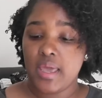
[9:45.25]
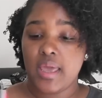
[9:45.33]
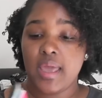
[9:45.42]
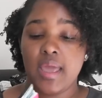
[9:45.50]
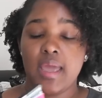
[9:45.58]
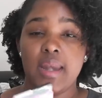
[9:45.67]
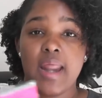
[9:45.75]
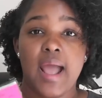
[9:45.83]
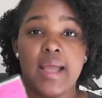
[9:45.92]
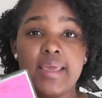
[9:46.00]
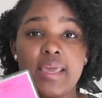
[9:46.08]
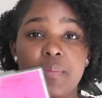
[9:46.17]
and
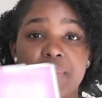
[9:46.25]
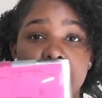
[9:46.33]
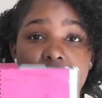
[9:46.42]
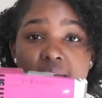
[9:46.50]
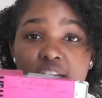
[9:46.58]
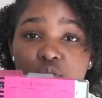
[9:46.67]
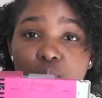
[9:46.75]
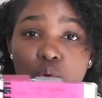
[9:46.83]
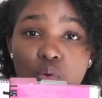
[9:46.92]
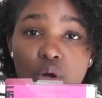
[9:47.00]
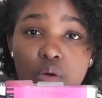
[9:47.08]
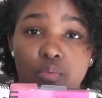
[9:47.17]
I keep a
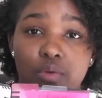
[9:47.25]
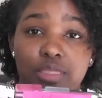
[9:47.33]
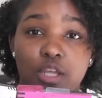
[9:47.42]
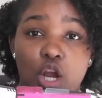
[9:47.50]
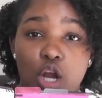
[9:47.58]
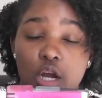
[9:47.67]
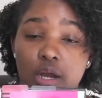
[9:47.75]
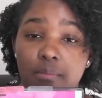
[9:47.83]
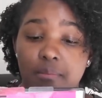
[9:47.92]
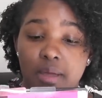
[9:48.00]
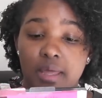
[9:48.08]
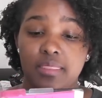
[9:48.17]
dashboard with the current
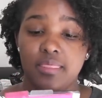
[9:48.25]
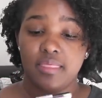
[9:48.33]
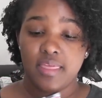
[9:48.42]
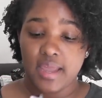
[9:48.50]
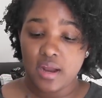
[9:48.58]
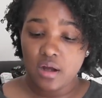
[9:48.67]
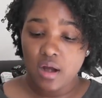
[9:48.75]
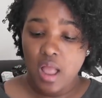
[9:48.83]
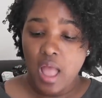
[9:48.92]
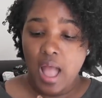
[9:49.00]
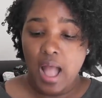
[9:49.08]
month there.